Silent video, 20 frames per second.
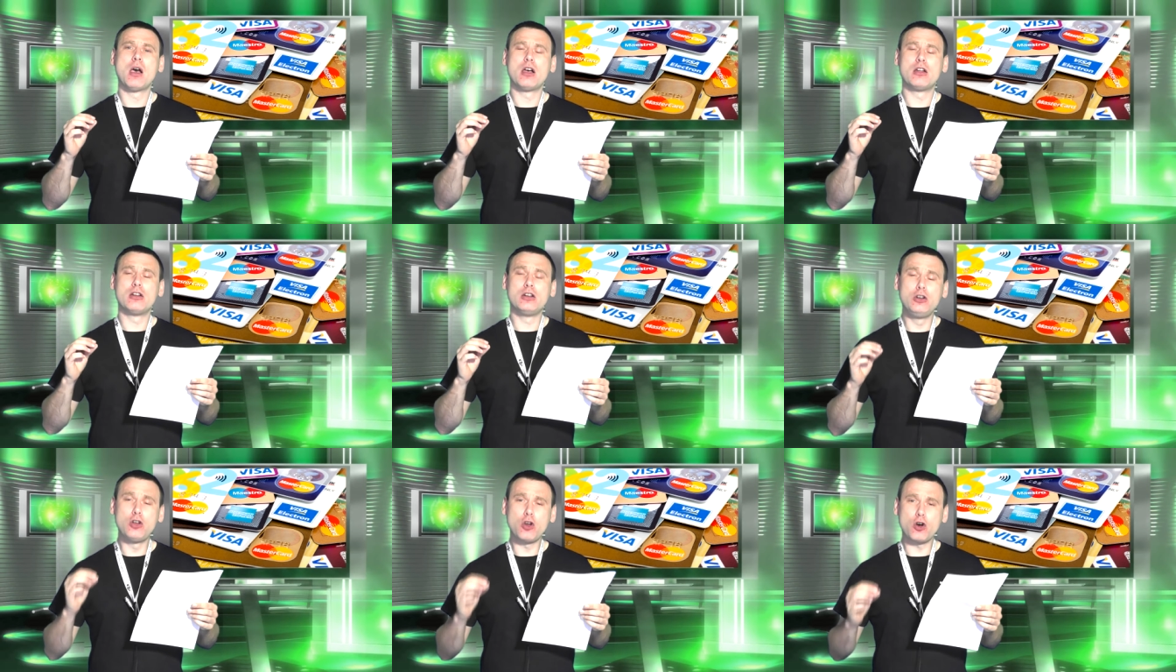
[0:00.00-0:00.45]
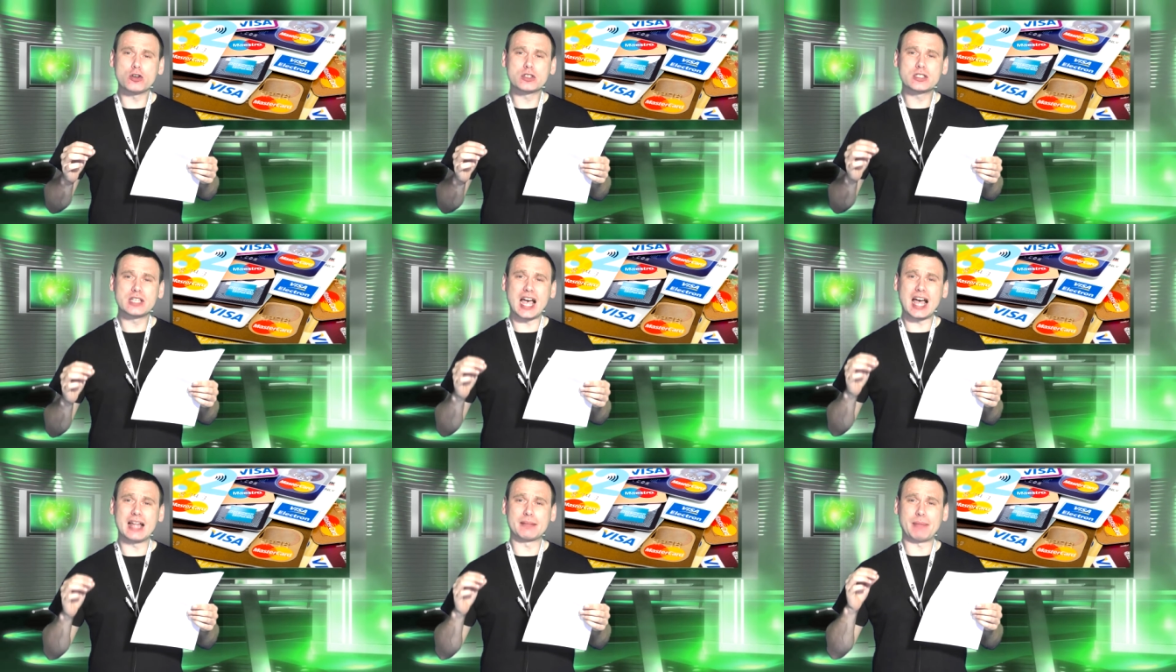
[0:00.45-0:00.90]
looked
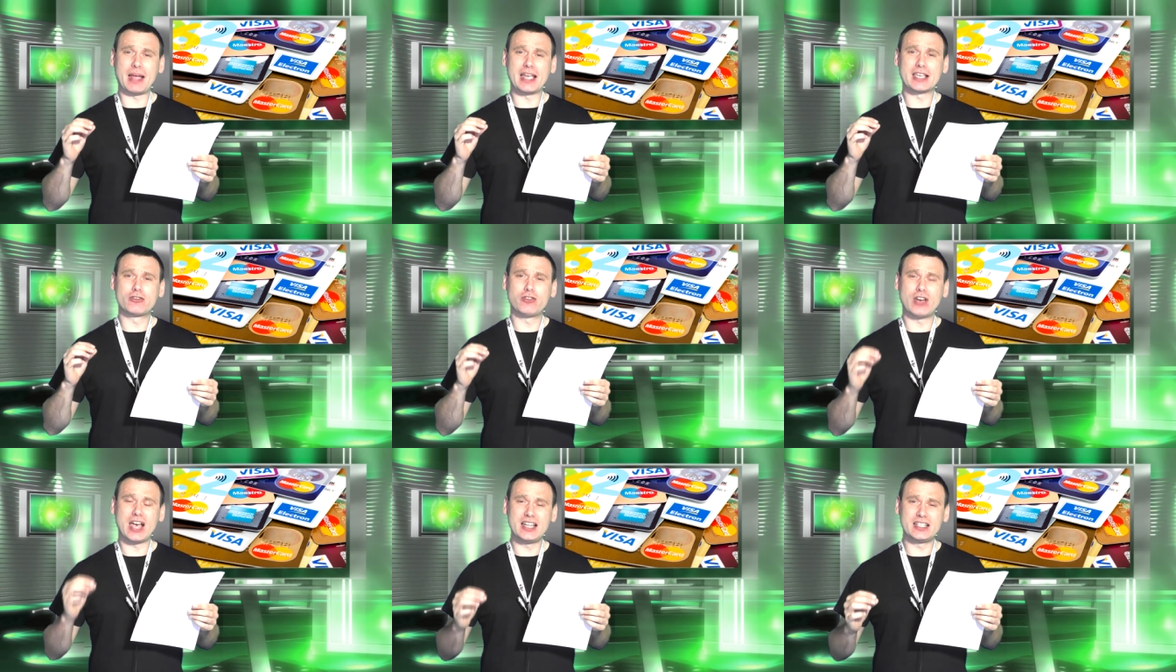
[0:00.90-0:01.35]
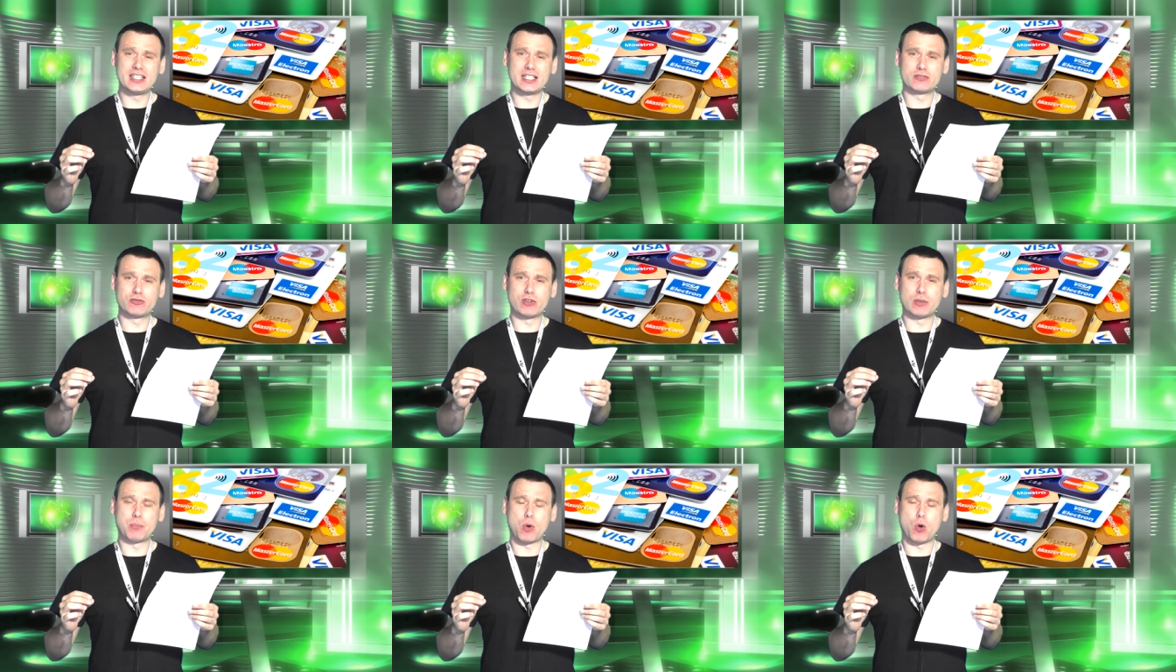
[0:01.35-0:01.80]
at my
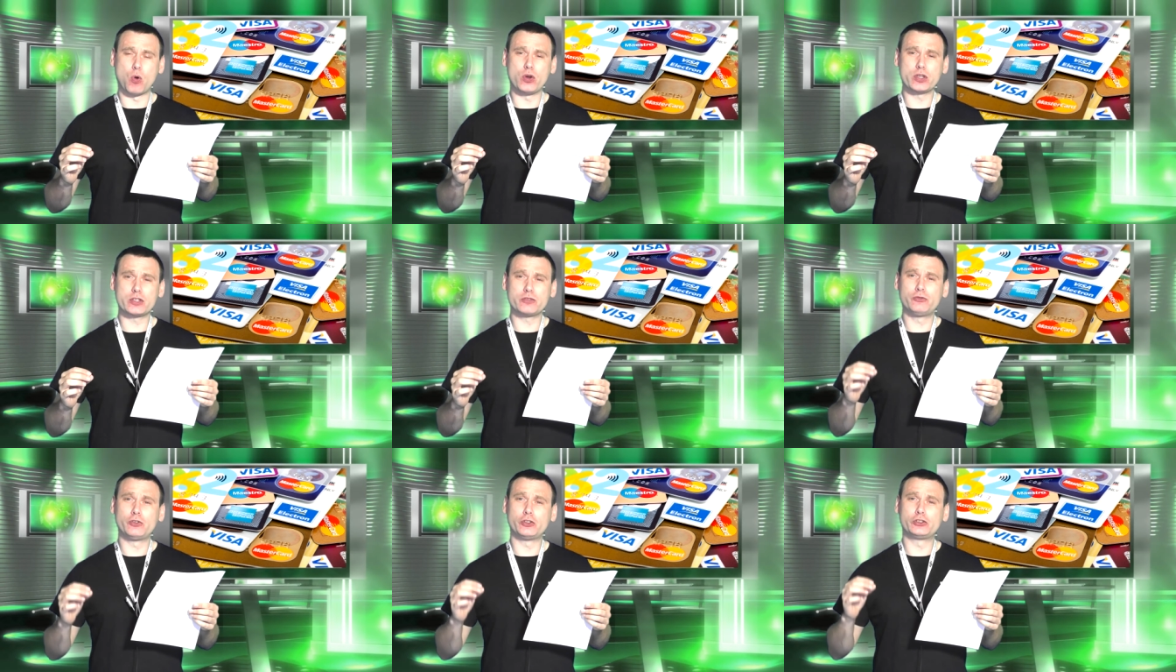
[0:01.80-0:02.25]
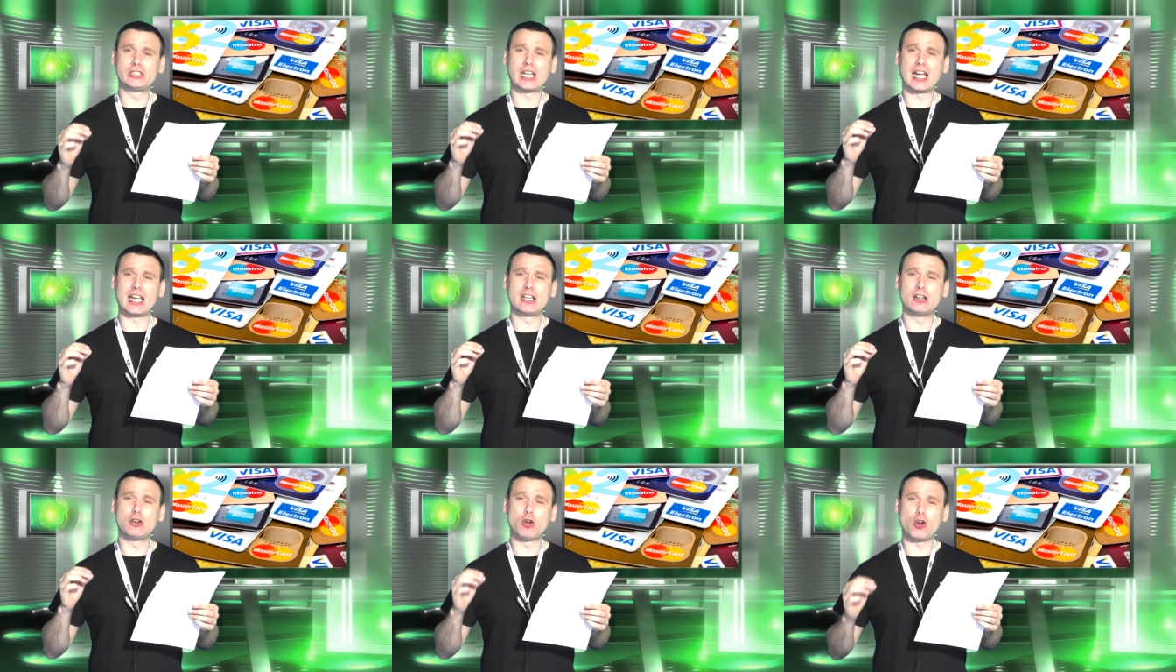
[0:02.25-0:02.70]
credit report, which
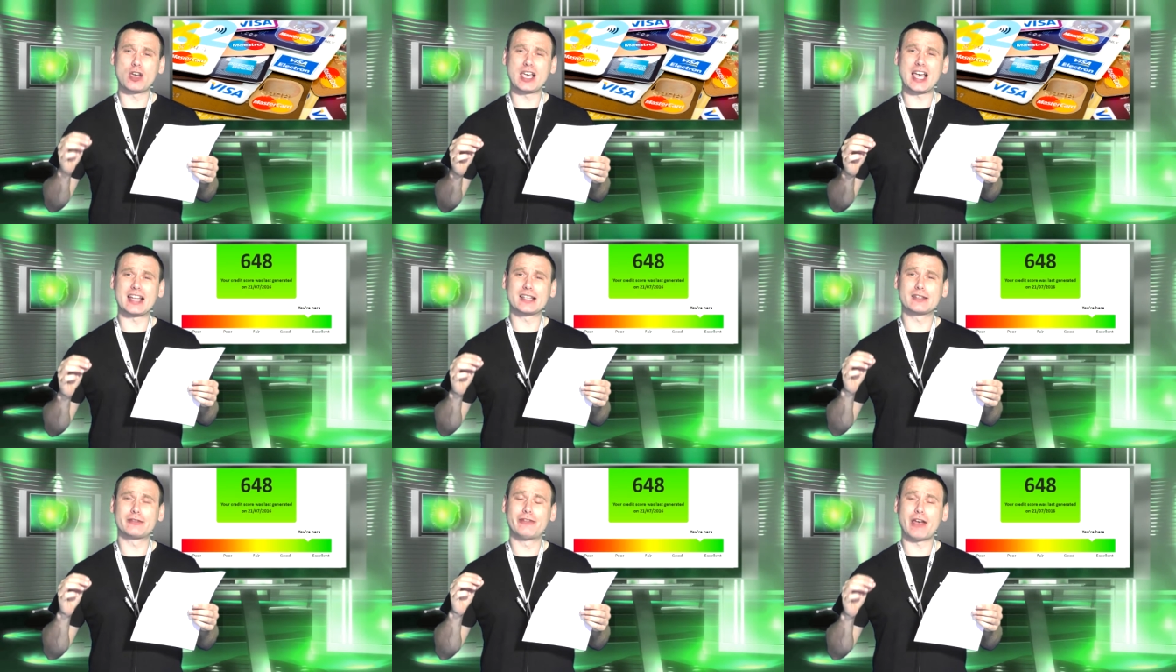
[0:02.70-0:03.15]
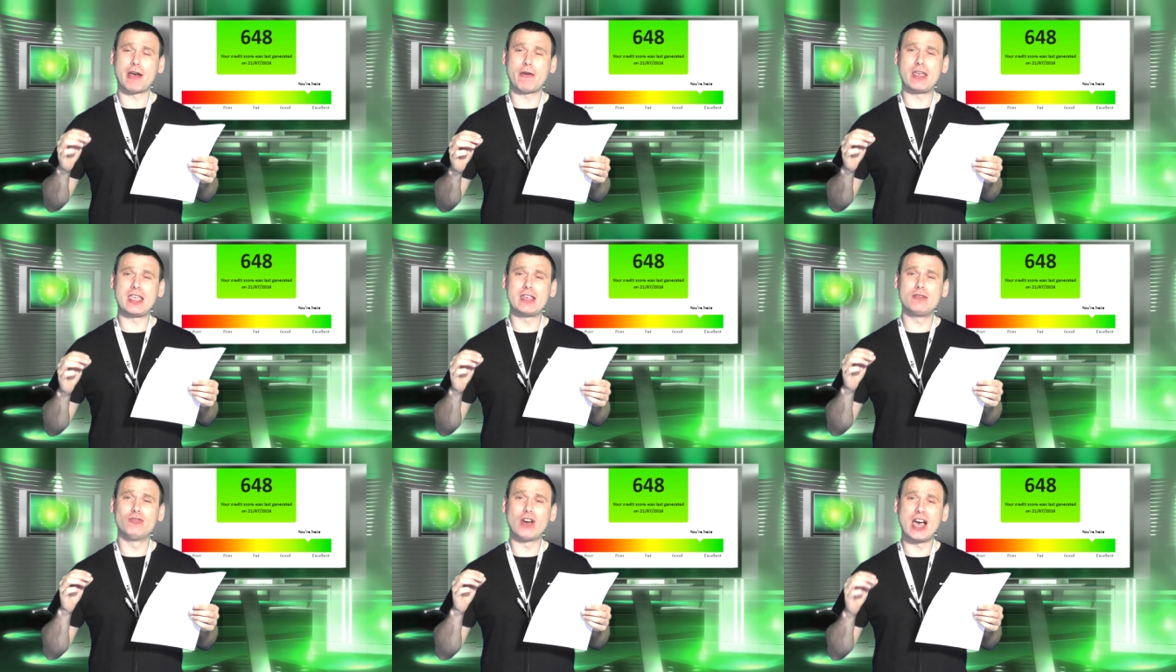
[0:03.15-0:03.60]
I look at
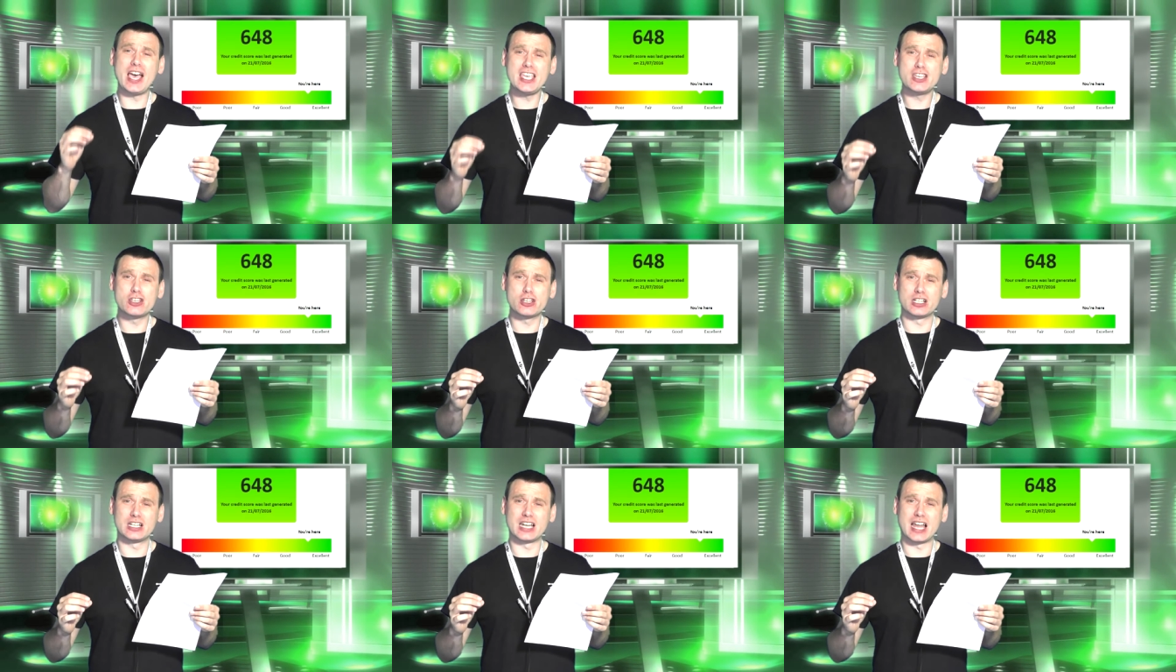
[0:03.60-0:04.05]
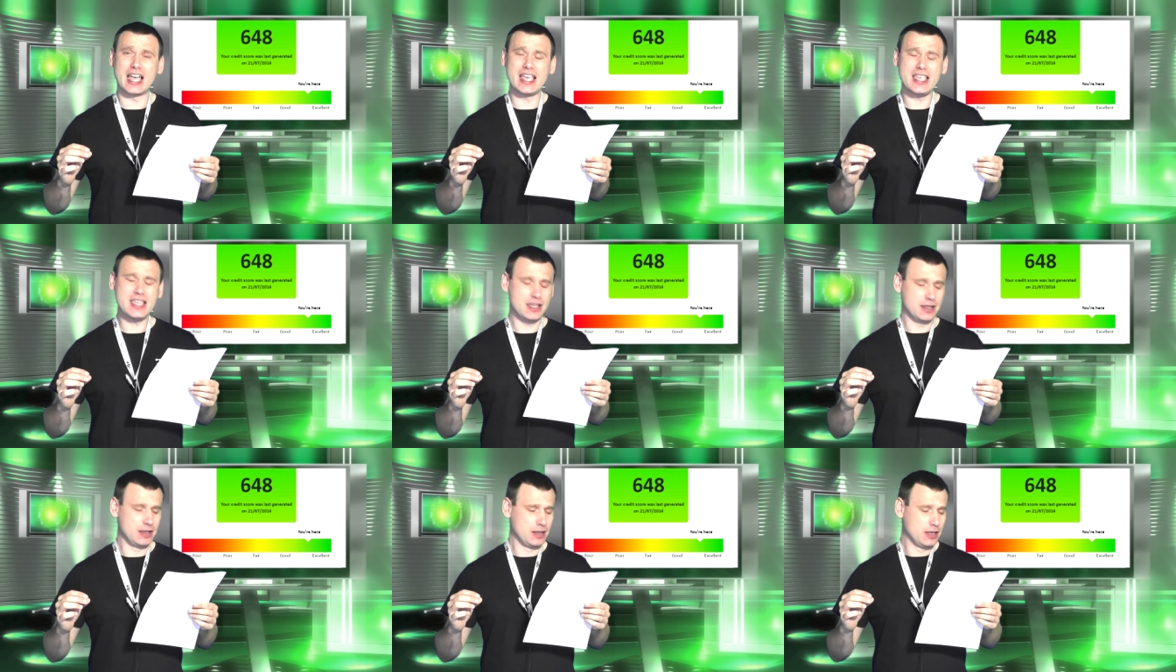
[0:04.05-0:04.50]
very regularly.